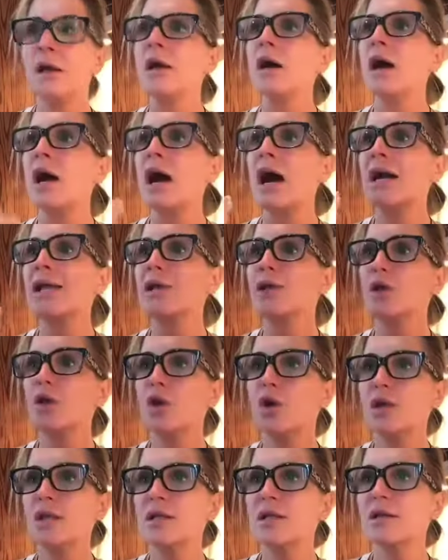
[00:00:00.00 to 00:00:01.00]
I
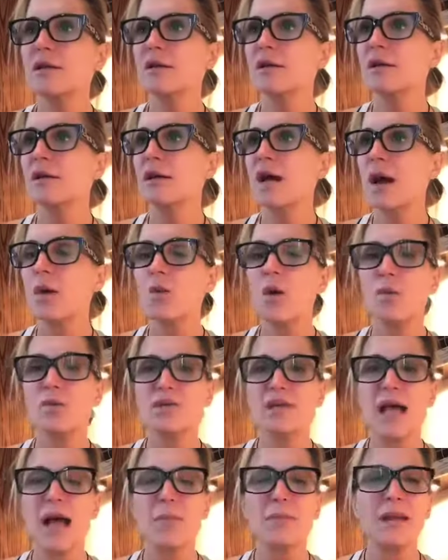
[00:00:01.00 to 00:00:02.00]
looked at what was
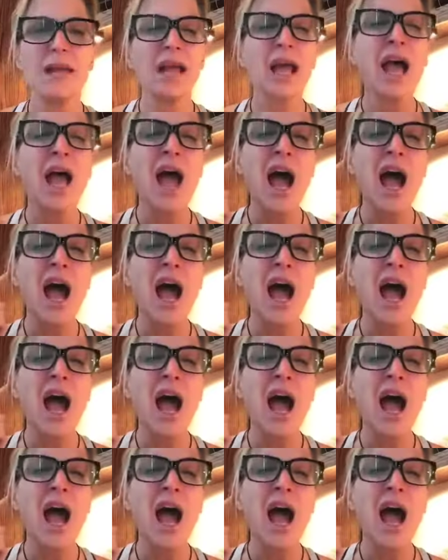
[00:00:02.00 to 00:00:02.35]
happening.